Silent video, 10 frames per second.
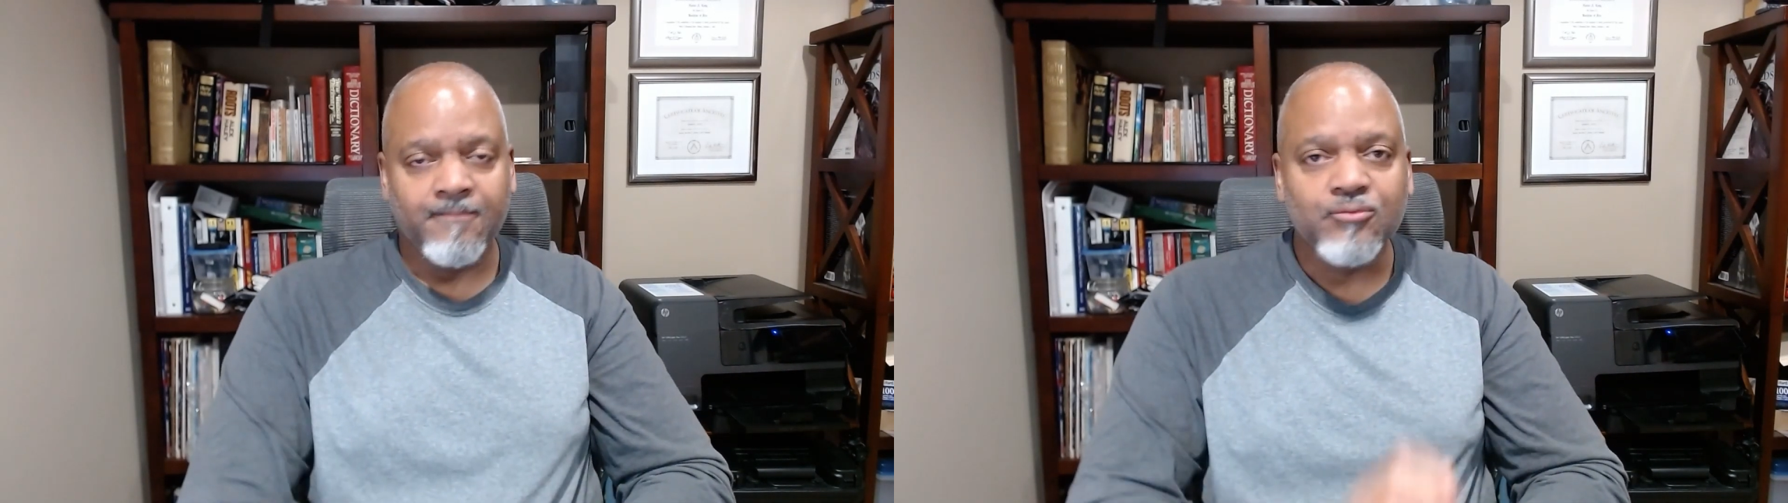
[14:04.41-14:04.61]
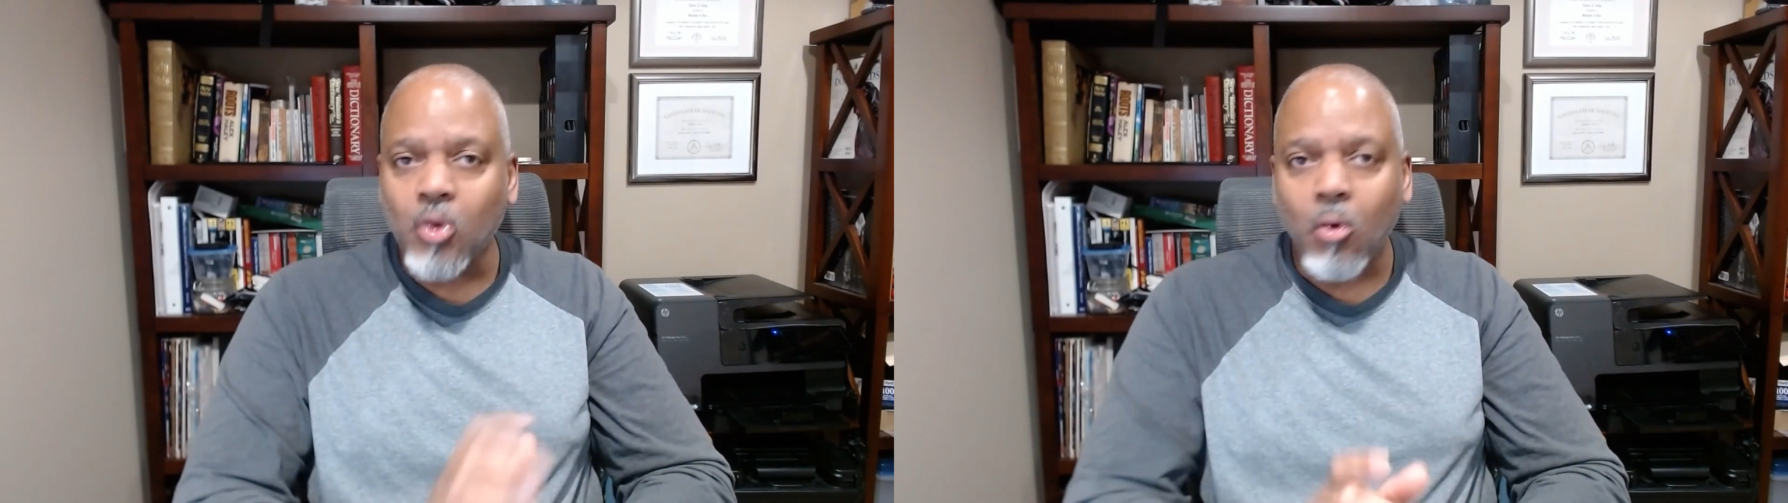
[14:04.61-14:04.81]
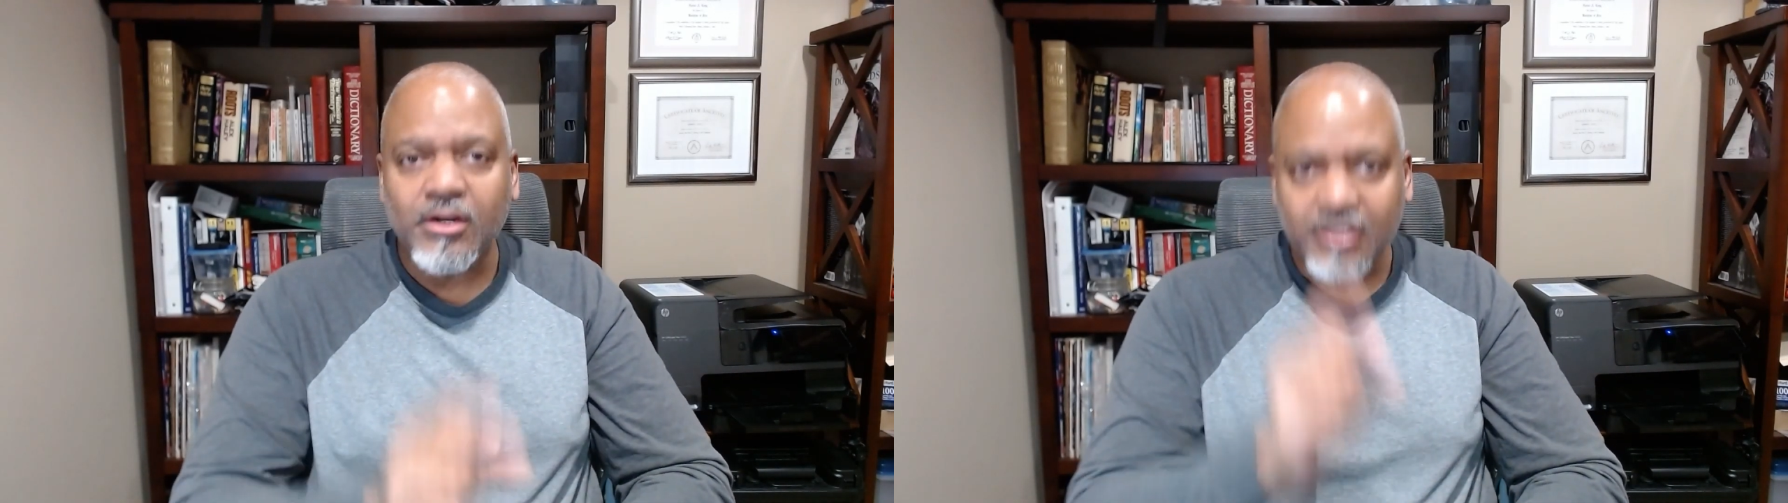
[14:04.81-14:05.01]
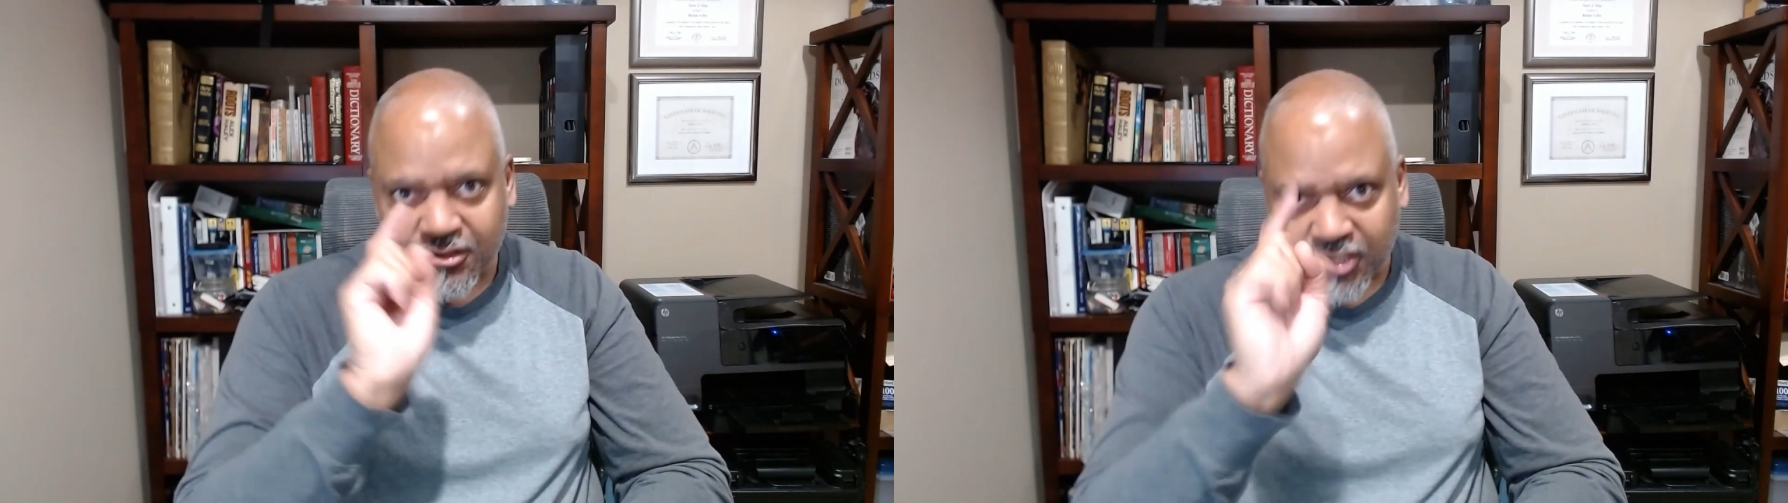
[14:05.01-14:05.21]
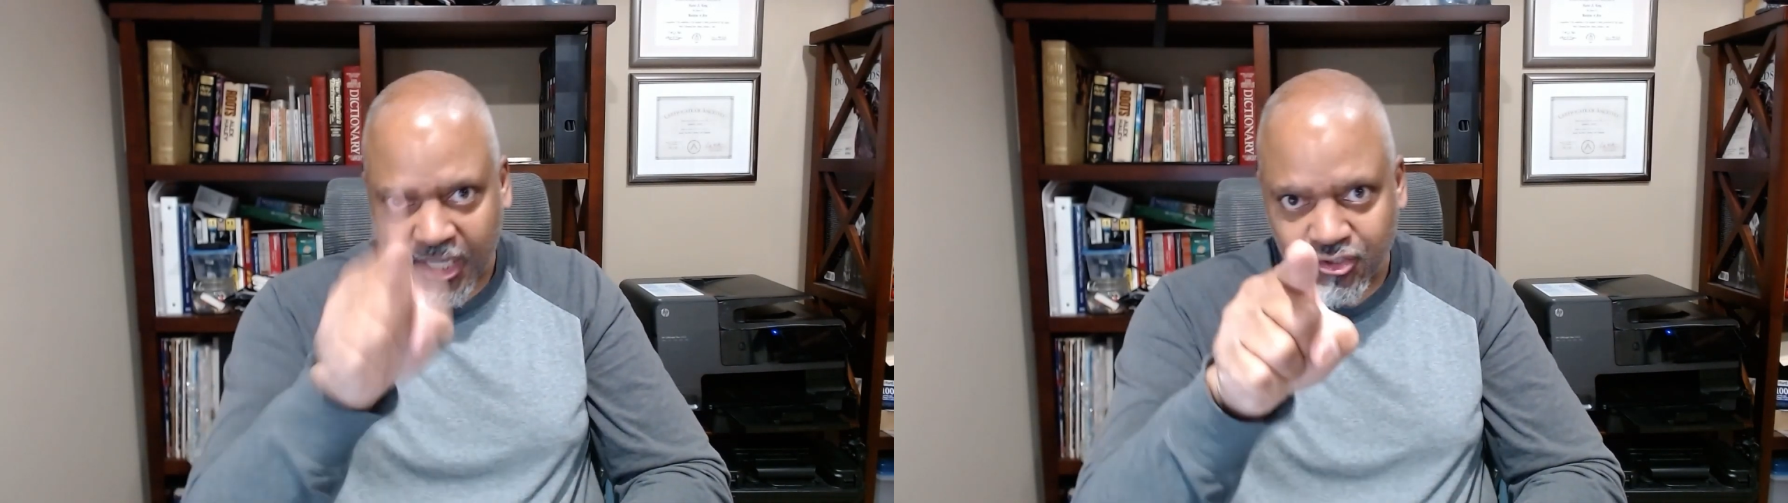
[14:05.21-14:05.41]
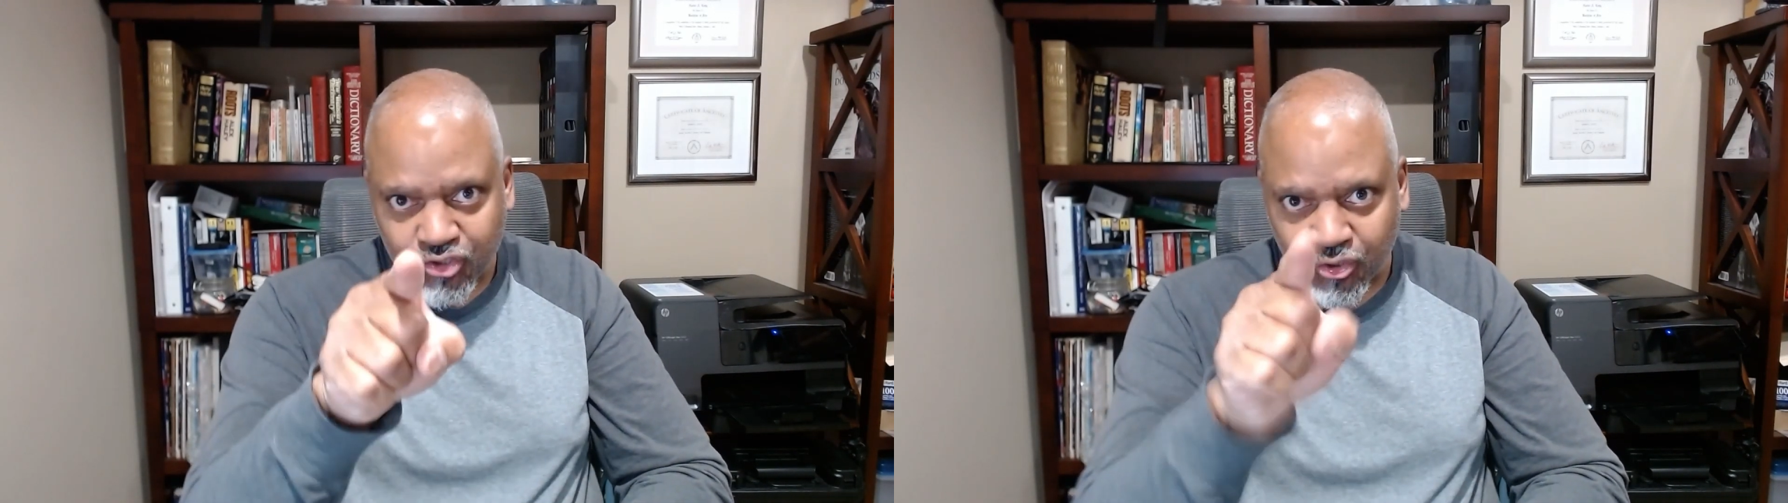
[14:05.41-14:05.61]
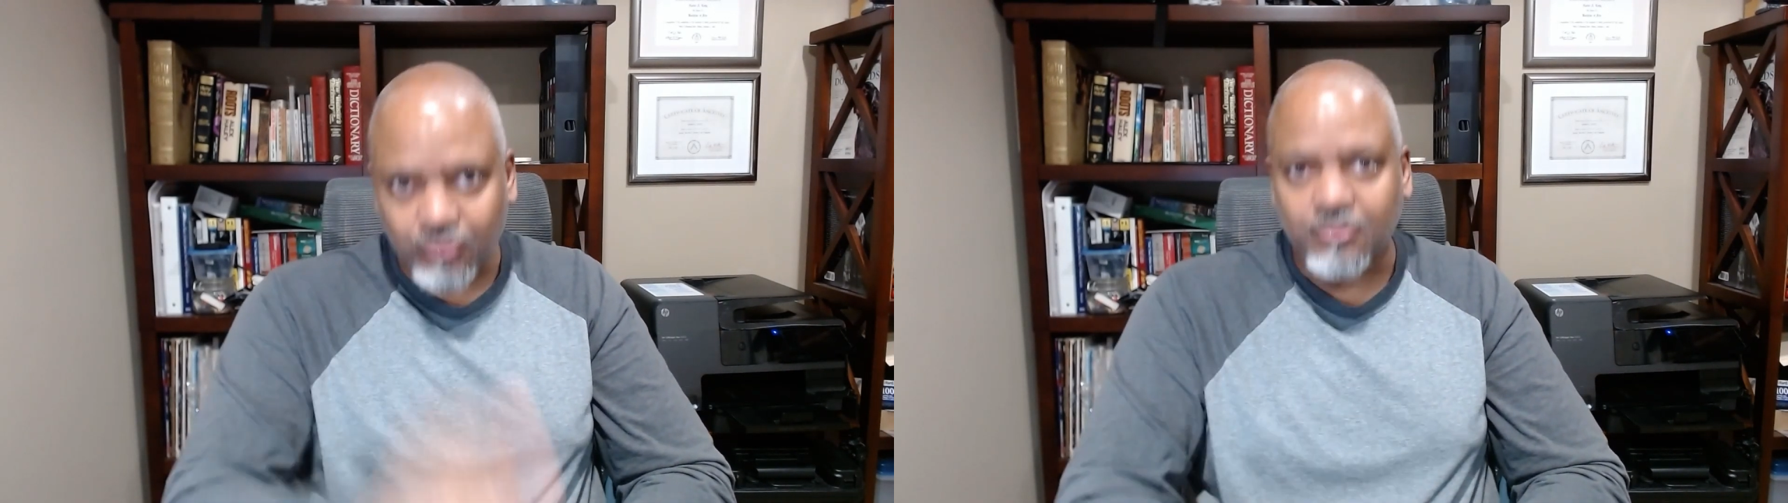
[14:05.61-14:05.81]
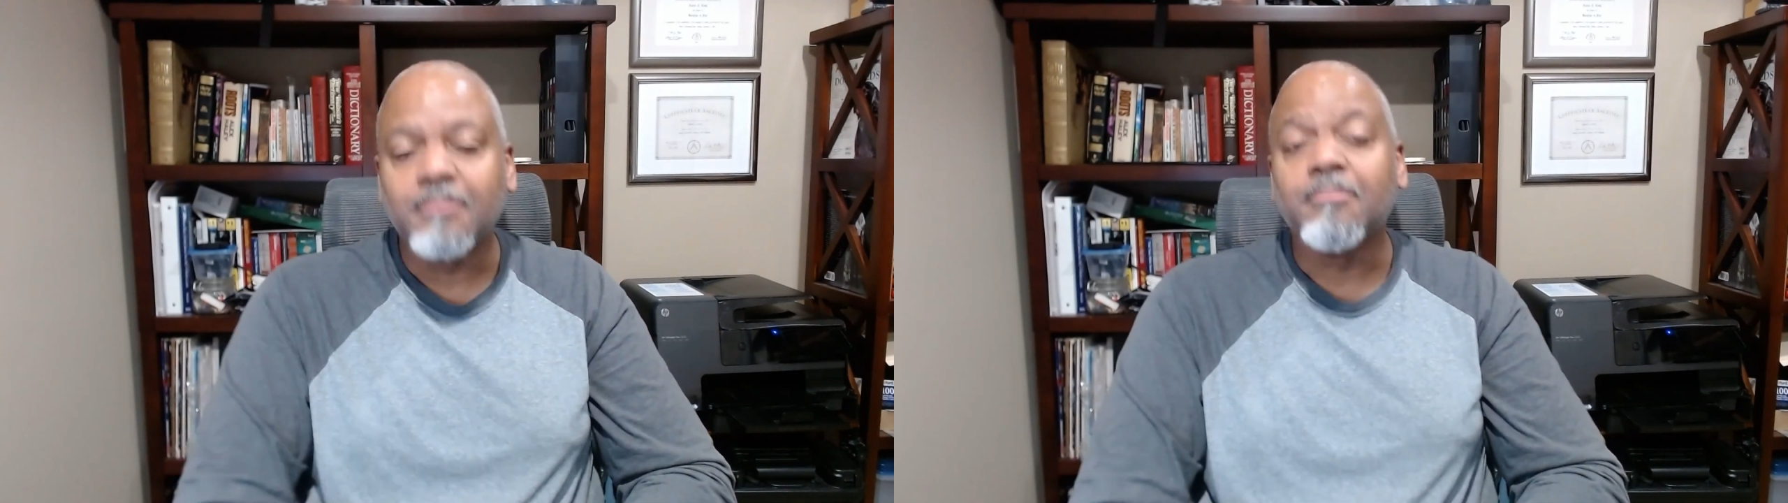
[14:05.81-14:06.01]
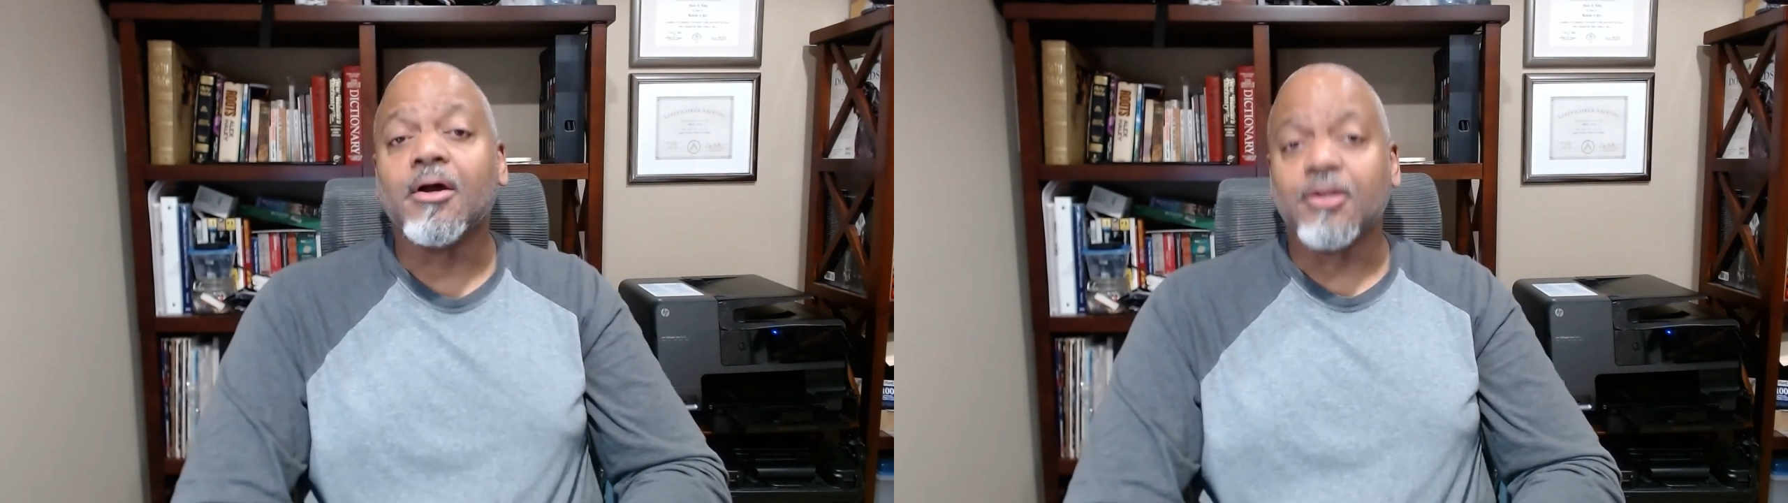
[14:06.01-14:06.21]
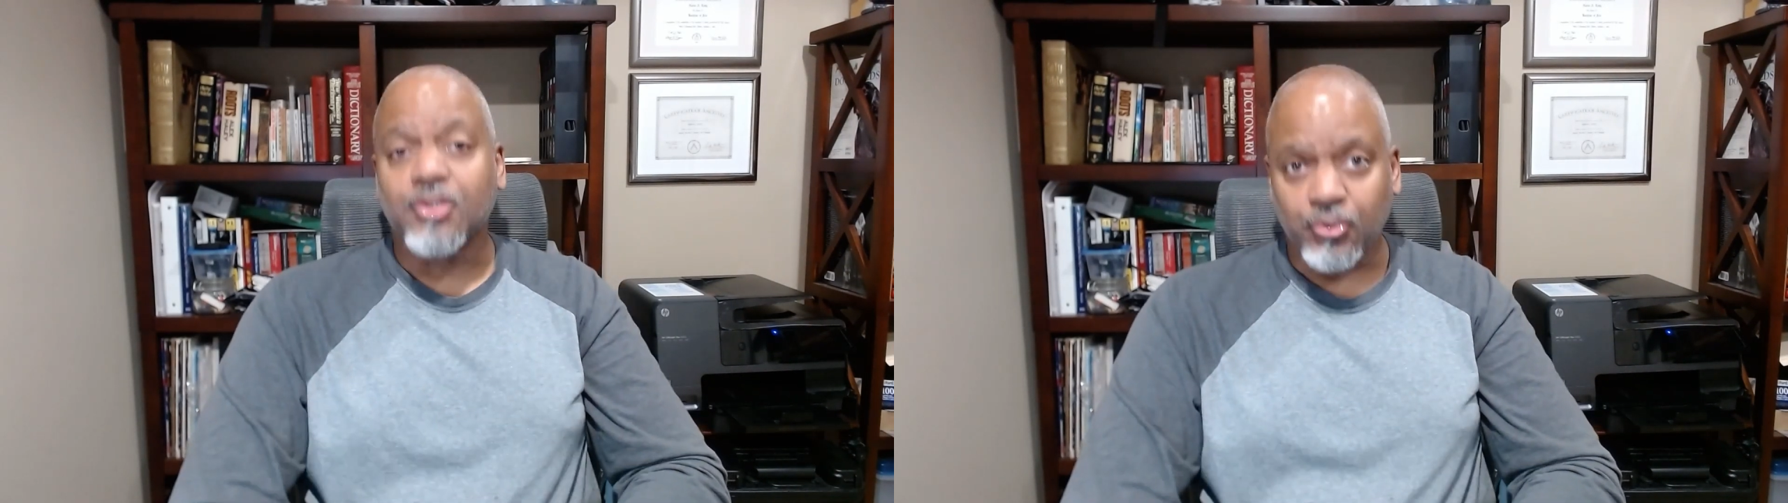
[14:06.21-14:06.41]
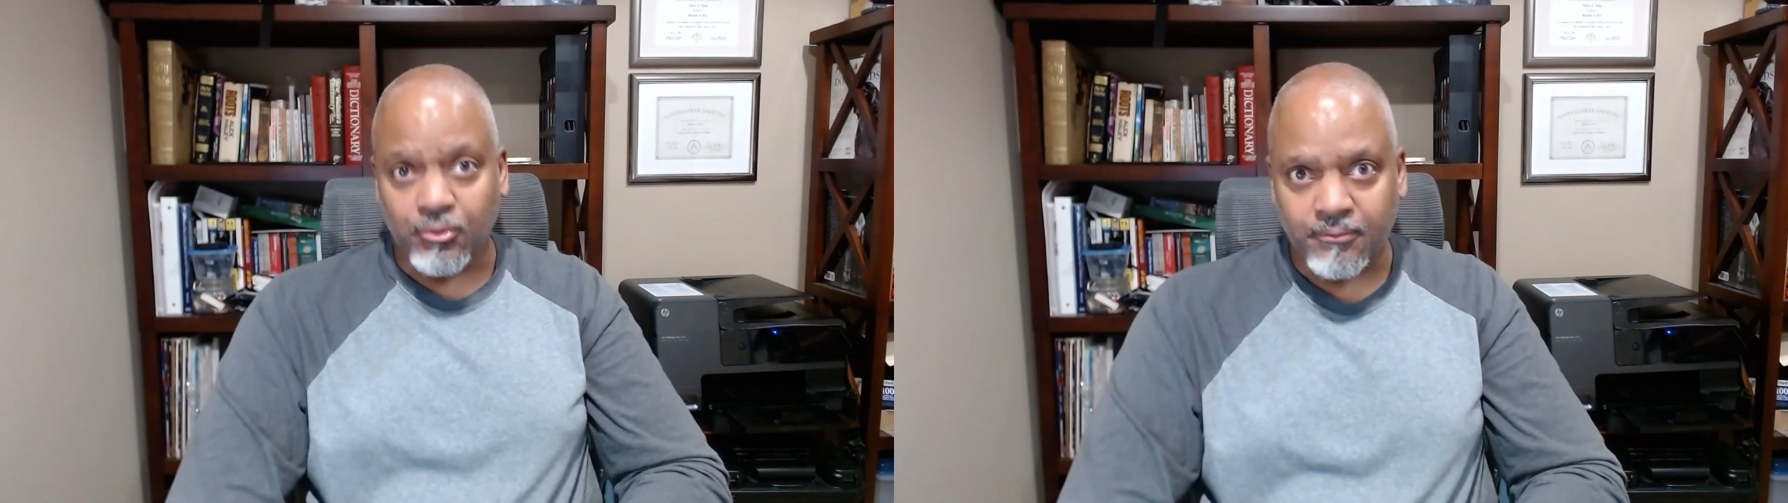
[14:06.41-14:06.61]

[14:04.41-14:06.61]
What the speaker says: No one can change you but you.